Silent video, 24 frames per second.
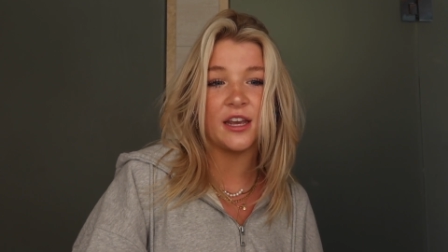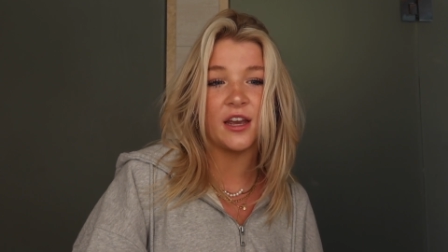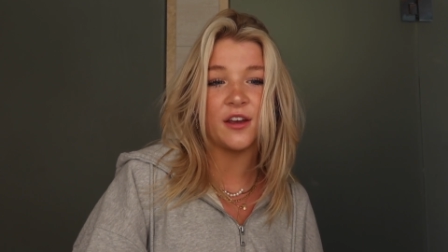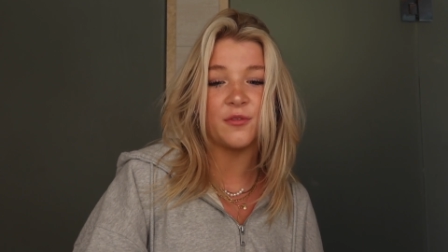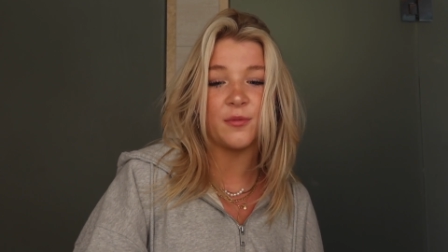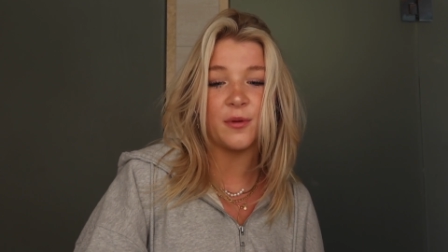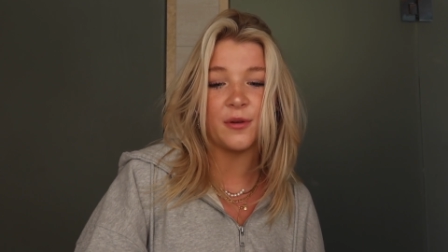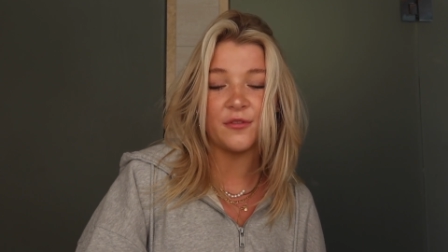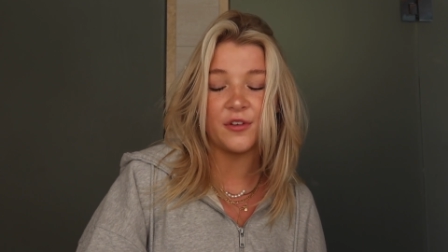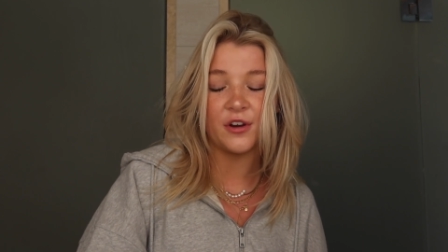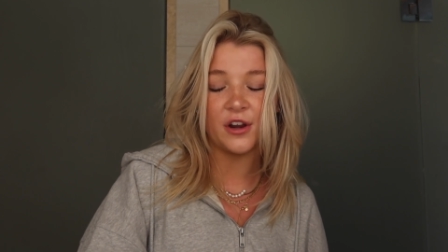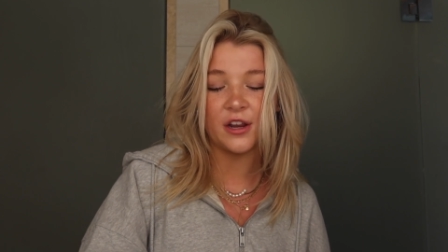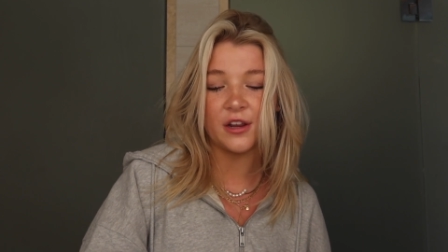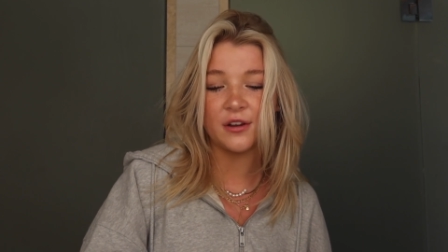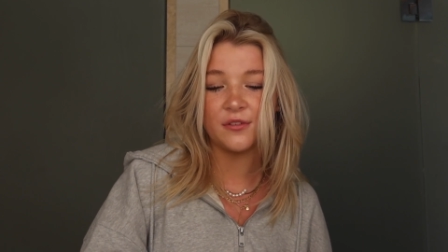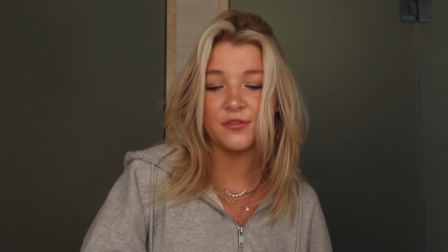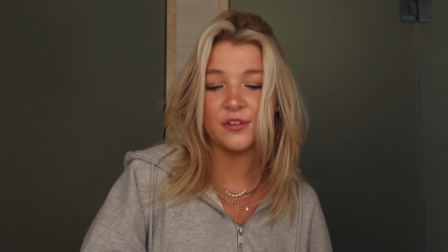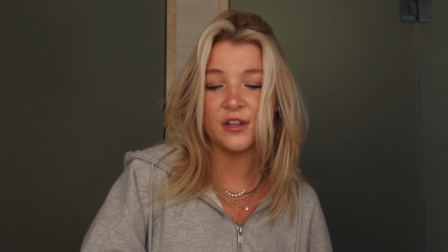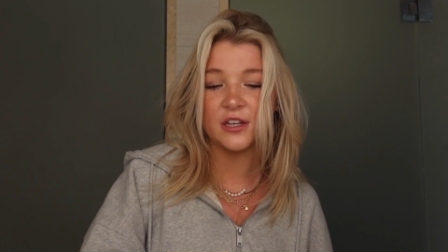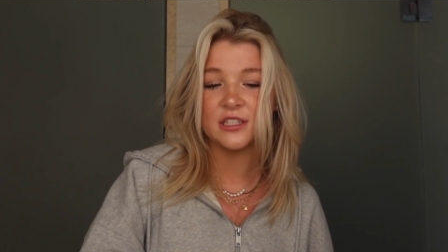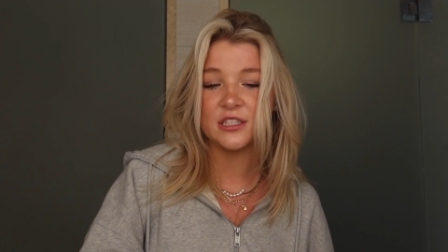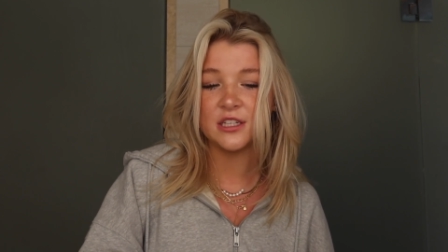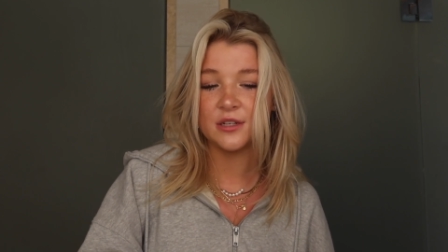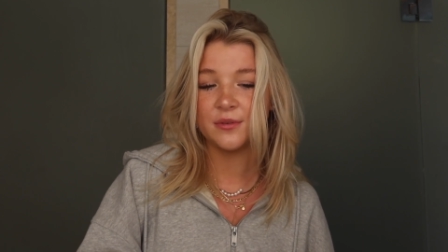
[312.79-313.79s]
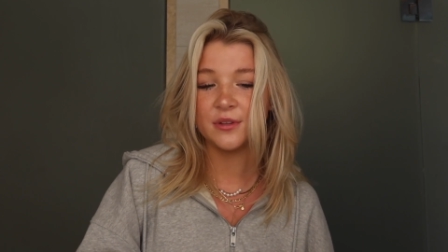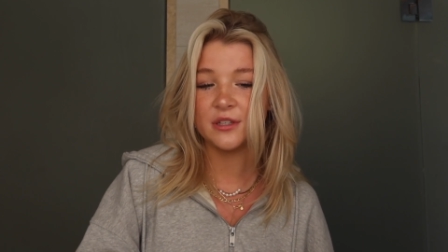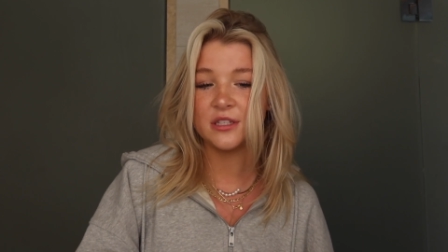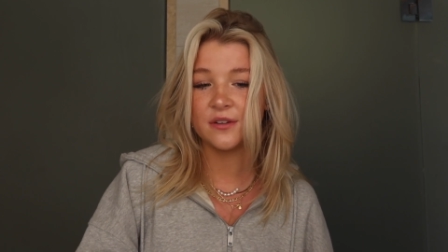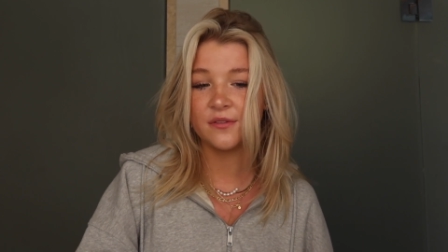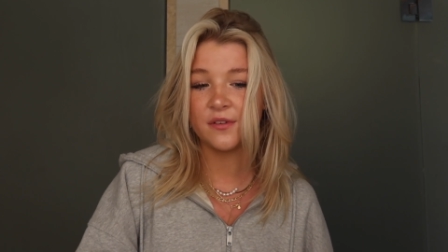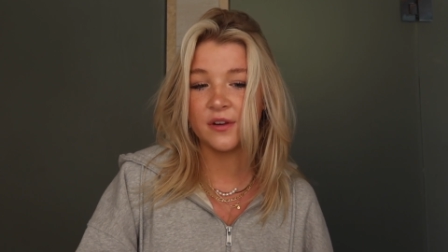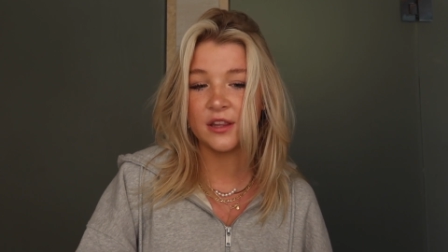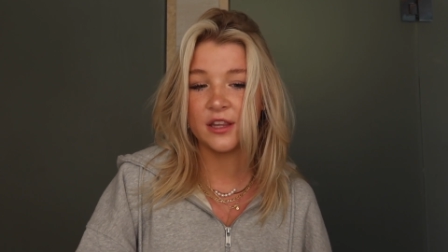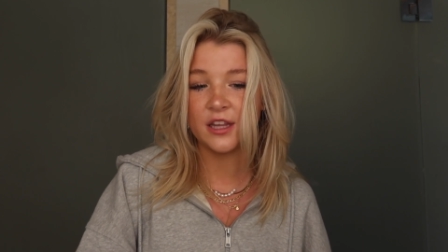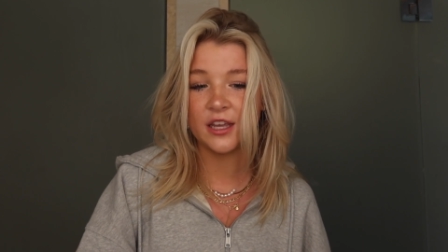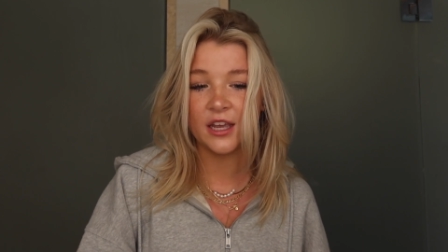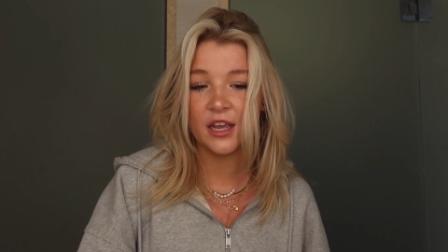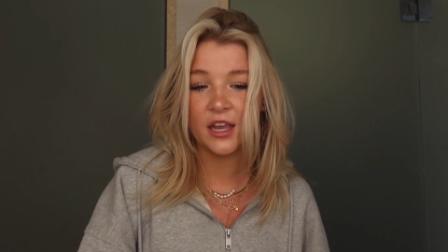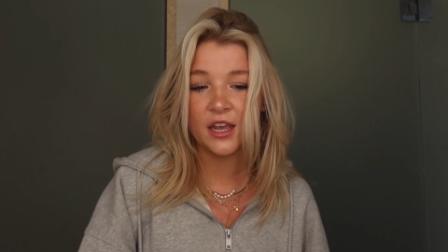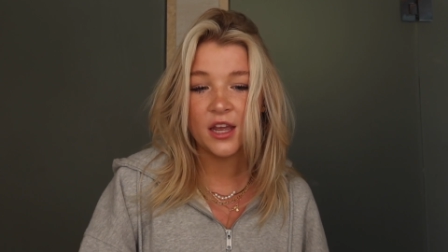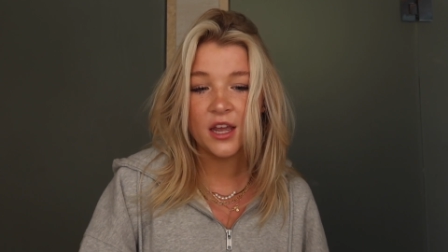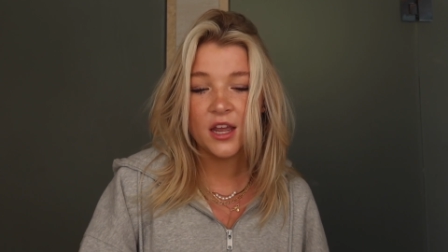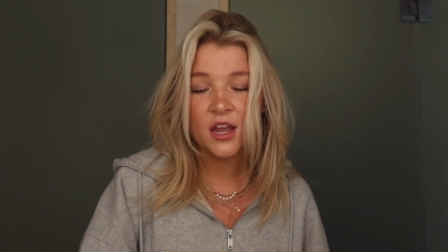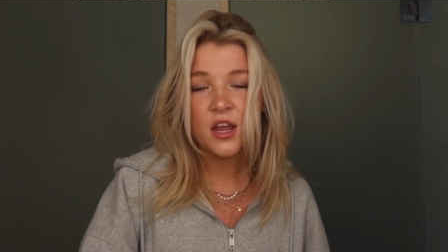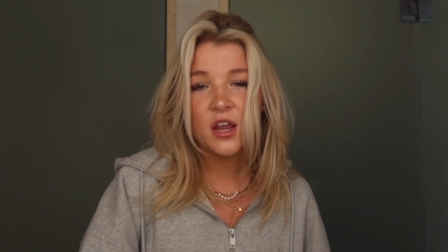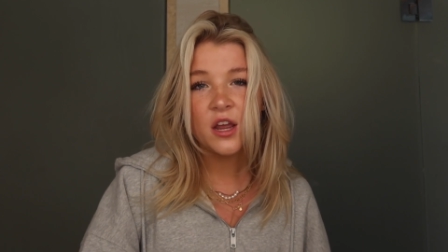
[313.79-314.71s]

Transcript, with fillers: I've been very conflicted with different like